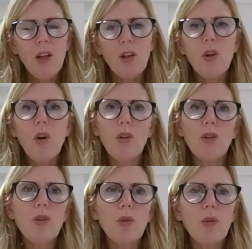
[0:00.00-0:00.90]

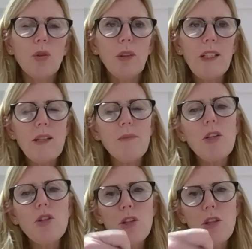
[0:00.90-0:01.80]
got it's something
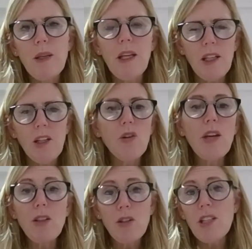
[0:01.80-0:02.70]
you do at the beginning, you
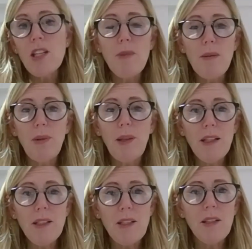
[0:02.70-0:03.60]
get your team in
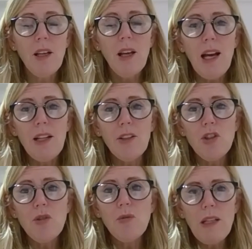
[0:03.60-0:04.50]
place, and
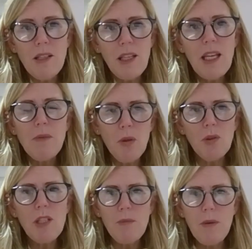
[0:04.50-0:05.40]
you need to keep your
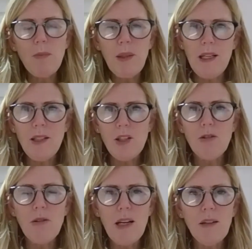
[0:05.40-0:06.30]
team in place
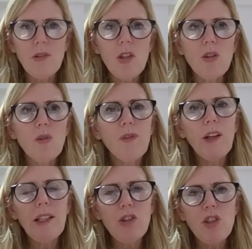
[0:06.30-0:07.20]
throughout. So your
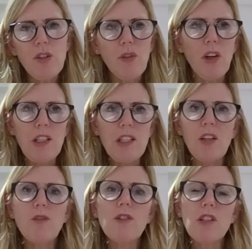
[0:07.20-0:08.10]
financial
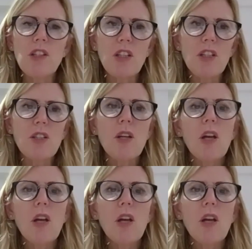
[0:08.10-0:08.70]
advisor, for instance,